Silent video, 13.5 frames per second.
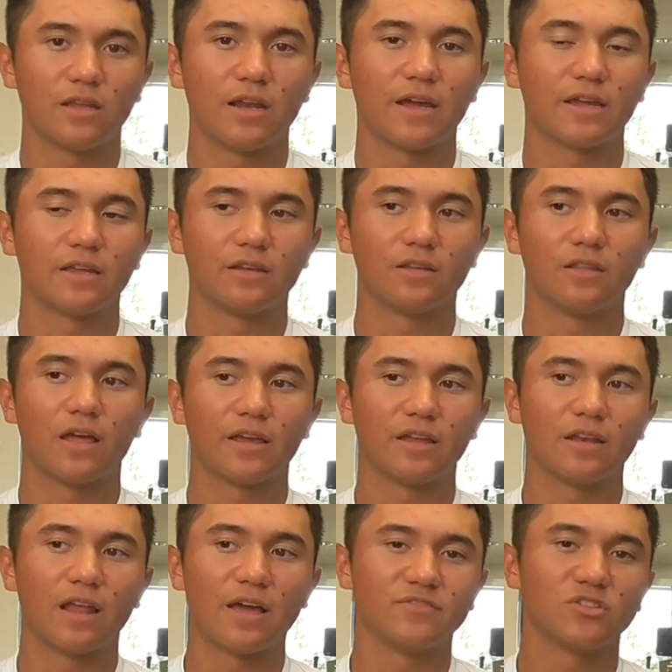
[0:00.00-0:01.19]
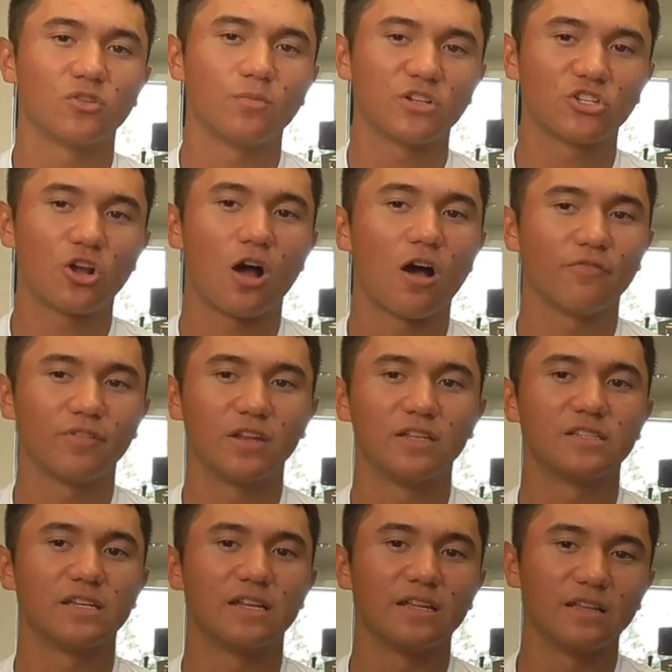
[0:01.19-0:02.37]
then I have so much
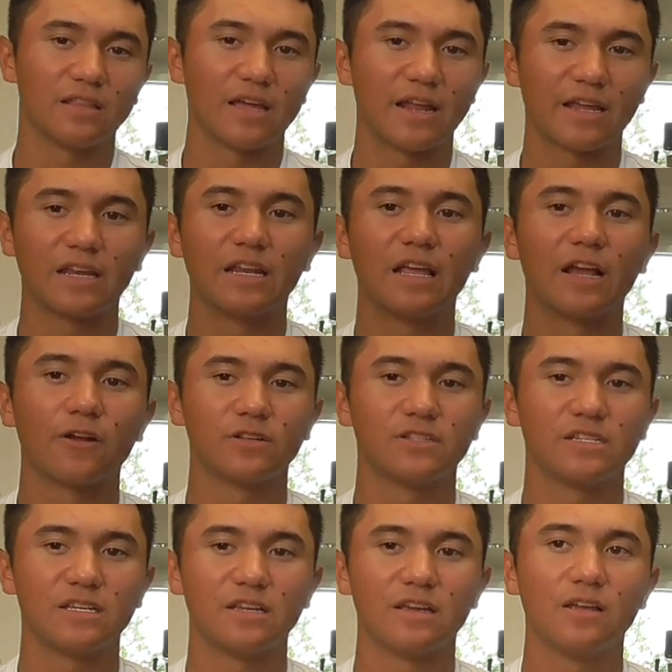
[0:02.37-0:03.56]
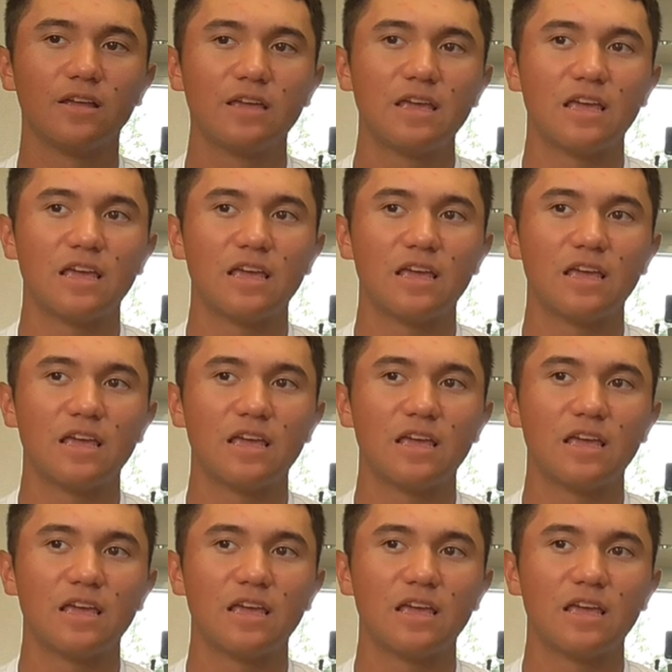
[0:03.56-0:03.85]
confidence in it that I can guarantee